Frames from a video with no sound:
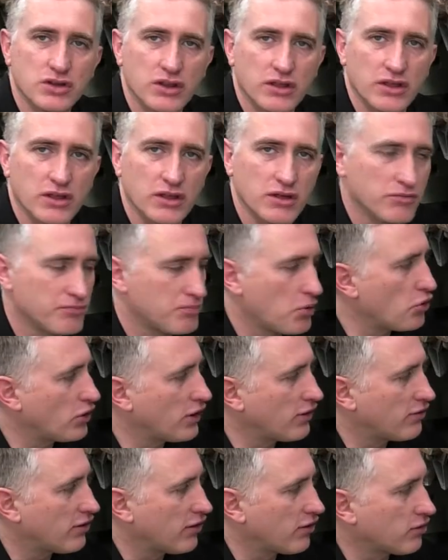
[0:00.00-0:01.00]
to the
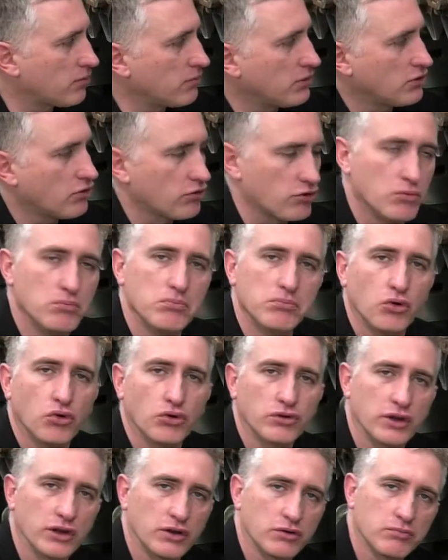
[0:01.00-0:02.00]
bogie system, you just
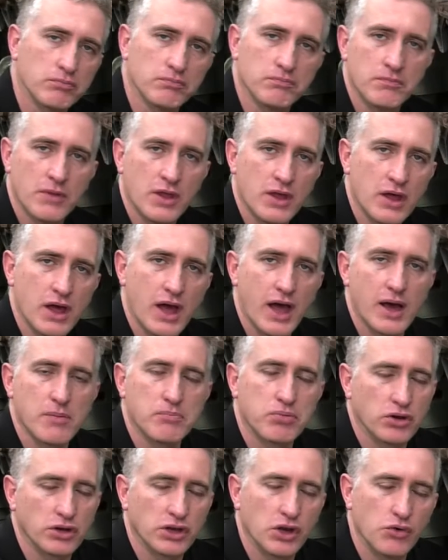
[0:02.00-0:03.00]
unbolt it
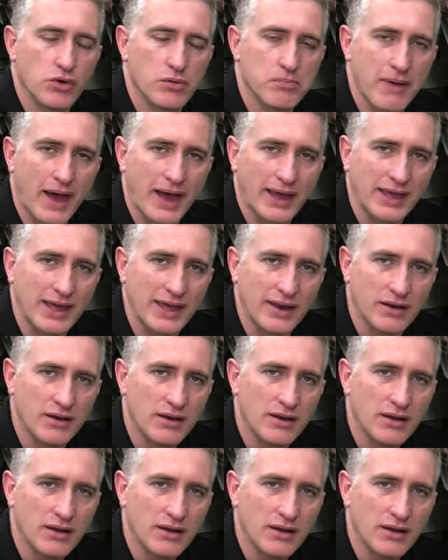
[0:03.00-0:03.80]
and put a new one back in.